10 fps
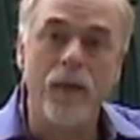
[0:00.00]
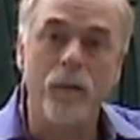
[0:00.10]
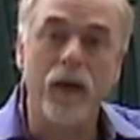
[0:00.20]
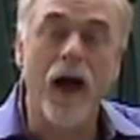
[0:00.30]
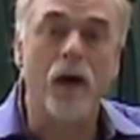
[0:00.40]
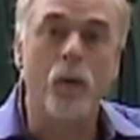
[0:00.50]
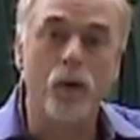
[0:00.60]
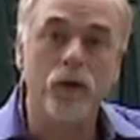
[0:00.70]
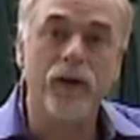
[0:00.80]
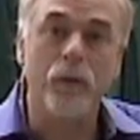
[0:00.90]
the block
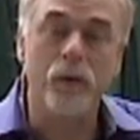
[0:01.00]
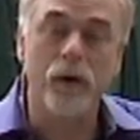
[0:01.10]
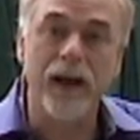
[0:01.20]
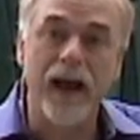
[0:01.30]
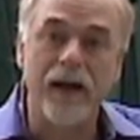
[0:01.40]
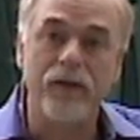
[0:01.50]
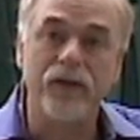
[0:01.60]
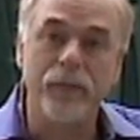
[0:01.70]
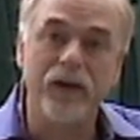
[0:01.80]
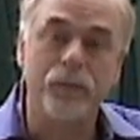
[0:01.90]
world, that we want to have the
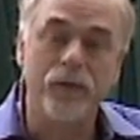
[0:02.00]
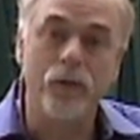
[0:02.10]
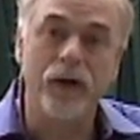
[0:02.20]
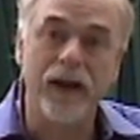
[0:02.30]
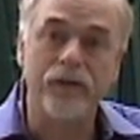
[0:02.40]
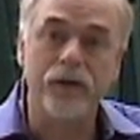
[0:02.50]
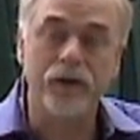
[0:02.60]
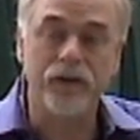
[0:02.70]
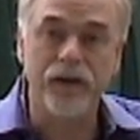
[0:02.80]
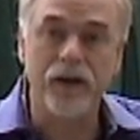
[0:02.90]
space before and
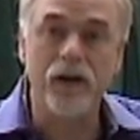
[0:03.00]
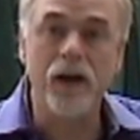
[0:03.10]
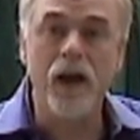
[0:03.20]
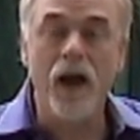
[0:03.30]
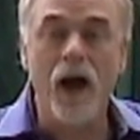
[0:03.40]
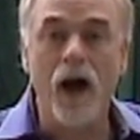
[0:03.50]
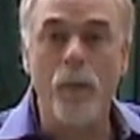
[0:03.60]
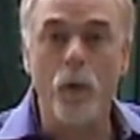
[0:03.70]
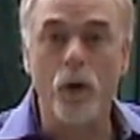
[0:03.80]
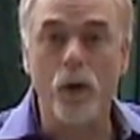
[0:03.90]
after, etc.
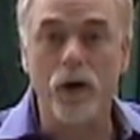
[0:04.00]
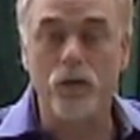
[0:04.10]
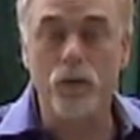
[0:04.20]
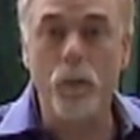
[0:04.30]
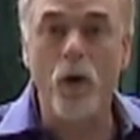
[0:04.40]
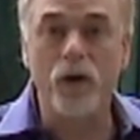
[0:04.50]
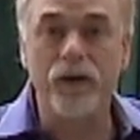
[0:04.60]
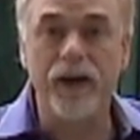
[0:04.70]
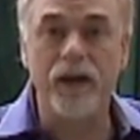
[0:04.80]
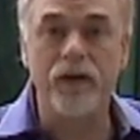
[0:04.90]
We're going to group all
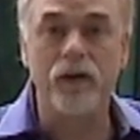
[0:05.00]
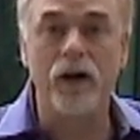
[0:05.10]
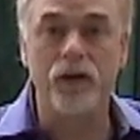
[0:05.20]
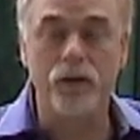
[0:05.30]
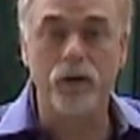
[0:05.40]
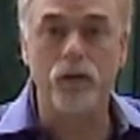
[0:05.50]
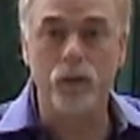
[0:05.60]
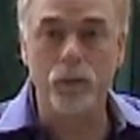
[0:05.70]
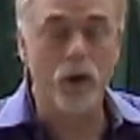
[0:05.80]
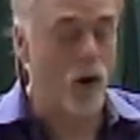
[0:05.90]
together under a
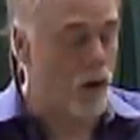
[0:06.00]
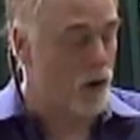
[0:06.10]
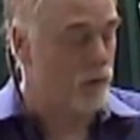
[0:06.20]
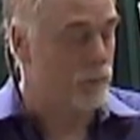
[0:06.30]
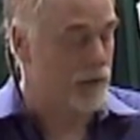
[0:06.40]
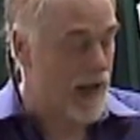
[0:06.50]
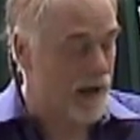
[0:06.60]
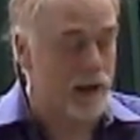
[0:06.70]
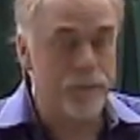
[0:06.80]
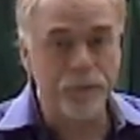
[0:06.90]
group called
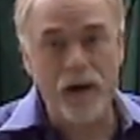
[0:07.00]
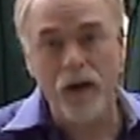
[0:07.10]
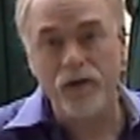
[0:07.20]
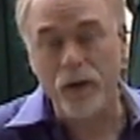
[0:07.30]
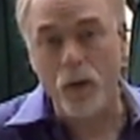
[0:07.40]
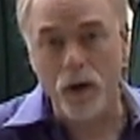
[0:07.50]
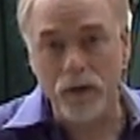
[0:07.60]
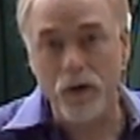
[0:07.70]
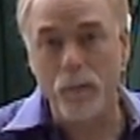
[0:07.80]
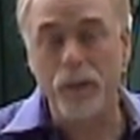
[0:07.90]
block. So all
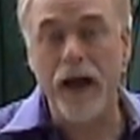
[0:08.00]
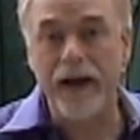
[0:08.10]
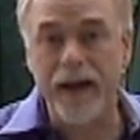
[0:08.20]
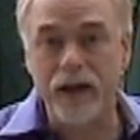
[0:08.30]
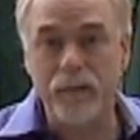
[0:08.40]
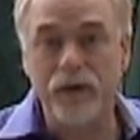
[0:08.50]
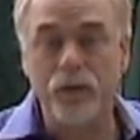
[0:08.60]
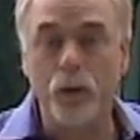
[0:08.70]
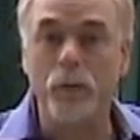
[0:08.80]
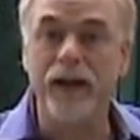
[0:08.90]
of our block
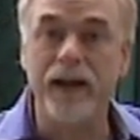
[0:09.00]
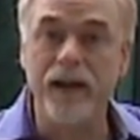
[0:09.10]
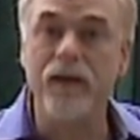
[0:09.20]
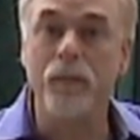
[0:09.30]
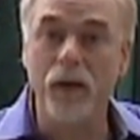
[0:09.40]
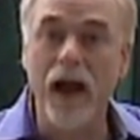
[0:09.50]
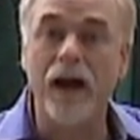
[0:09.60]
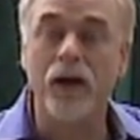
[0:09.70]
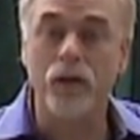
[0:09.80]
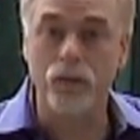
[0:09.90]
elements will be in the
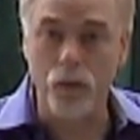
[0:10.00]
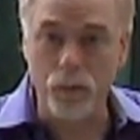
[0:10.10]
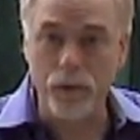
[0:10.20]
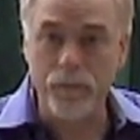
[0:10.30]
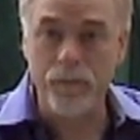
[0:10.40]
block group.